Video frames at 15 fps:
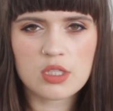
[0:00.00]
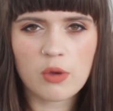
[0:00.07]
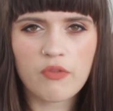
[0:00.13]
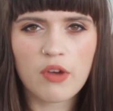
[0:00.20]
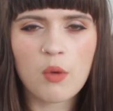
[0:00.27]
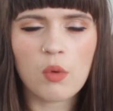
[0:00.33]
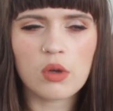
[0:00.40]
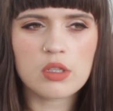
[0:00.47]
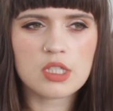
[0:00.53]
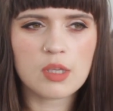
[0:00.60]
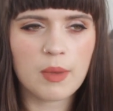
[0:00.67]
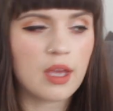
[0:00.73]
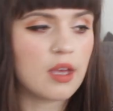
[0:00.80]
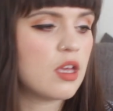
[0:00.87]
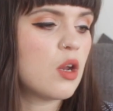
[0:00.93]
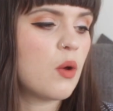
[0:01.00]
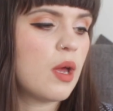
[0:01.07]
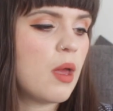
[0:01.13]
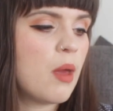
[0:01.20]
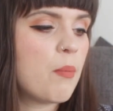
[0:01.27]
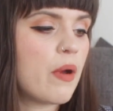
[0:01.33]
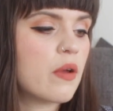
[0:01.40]
so if I want something, you know,
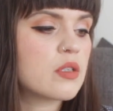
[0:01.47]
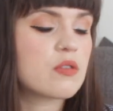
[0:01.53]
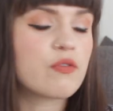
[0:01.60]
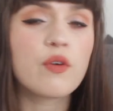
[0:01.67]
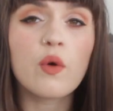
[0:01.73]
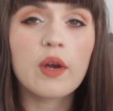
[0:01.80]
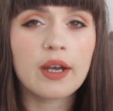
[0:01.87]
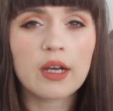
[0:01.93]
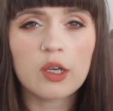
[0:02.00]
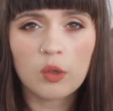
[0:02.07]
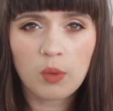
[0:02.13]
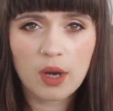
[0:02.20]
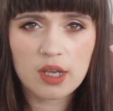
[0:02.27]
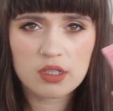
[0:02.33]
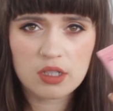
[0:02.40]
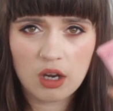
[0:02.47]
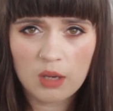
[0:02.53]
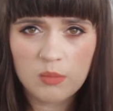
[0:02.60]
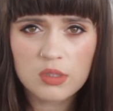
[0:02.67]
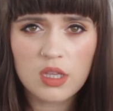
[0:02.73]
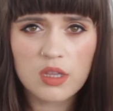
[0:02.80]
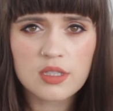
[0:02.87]
it boasts 14-hour wear
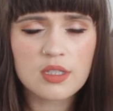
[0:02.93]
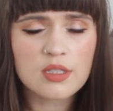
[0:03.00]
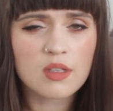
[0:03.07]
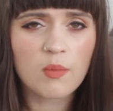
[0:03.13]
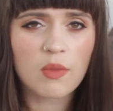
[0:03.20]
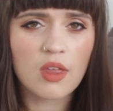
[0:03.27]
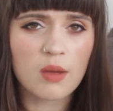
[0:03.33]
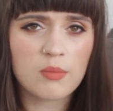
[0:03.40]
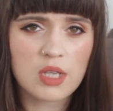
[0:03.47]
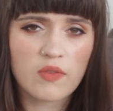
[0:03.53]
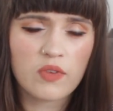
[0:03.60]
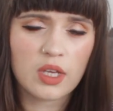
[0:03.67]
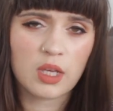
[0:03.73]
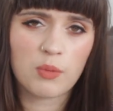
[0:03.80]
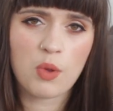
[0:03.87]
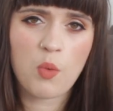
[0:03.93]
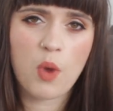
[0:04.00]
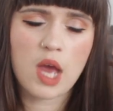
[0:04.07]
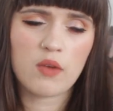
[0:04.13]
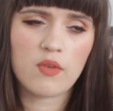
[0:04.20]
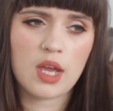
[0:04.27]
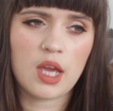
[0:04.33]
time, so this is something that I'm definitely going to be
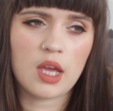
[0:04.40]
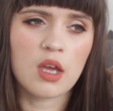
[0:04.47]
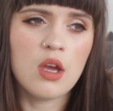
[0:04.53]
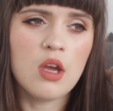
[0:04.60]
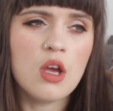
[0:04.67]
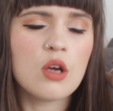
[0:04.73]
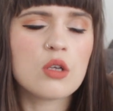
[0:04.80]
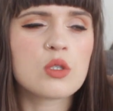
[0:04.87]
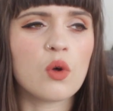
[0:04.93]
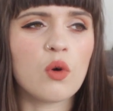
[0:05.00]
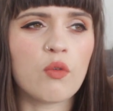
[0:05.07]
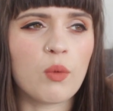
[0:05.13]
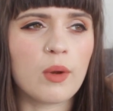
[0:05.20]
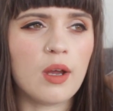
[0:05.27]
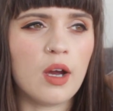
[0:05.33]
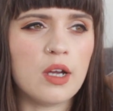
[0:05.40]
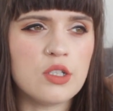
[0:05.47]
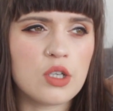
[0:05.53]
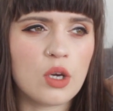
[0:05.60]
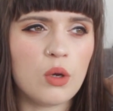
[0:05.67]
wearing sort of when I